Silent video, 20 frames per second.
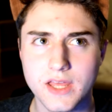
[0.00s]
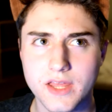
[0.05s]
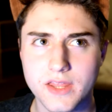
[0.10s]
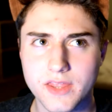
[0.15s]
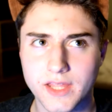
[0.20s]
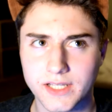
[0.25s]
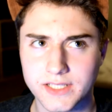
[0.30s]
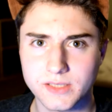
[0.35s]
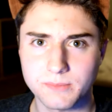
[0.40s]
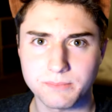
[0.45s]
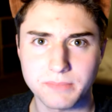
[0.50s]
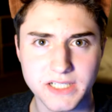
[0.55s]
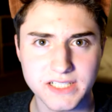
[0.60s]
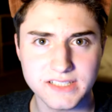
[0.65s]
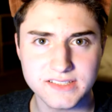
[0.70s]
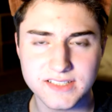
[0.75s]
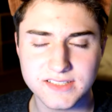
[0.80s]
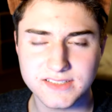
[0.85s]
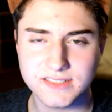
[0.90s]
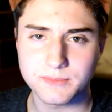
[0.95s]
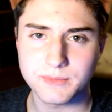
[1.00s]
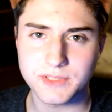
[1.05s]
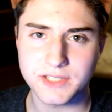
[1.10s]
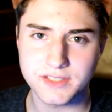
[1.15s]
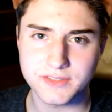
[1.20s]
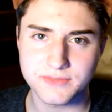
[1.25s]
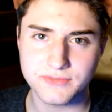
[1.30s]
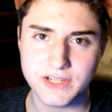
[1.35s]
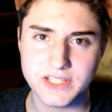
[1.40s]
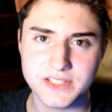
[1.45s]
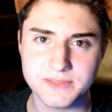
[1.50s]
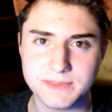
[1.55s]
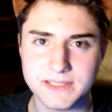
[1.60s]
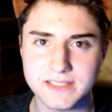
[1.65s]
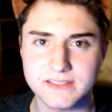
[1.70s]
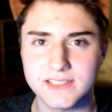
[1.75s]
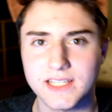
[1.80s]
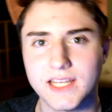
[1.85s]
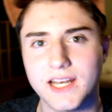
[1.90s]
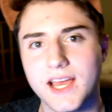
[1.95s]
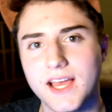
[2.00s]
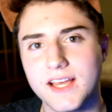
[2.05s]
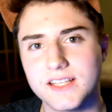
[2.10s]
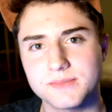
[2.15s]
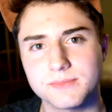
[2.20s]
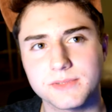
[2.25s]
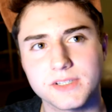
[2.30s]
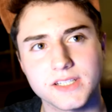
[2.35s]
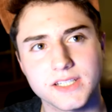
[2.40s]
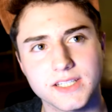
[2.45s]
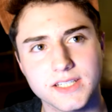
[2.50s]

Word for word: like the buddy system with his friends because he had asthma.